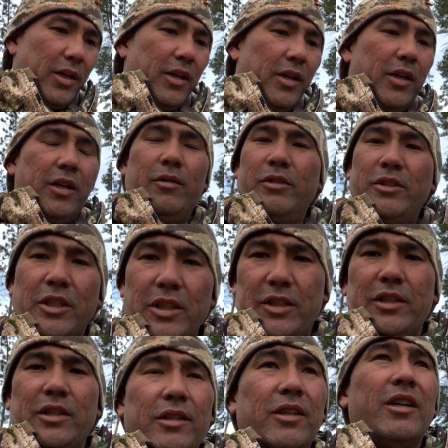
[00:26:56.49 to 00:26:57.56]
I was
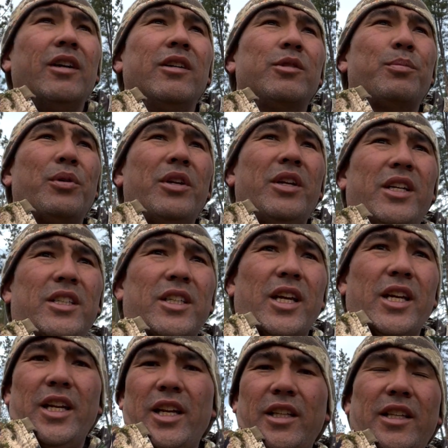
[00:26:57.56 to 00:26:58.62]
pretty
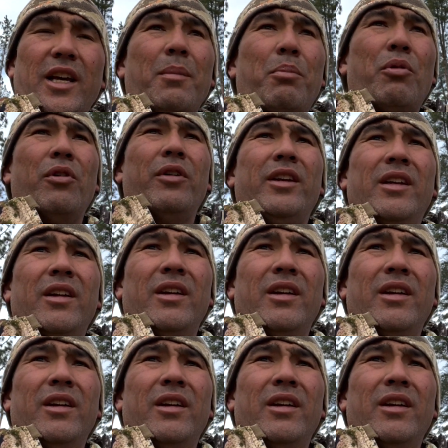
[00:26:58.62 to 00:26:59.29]
excited at that point.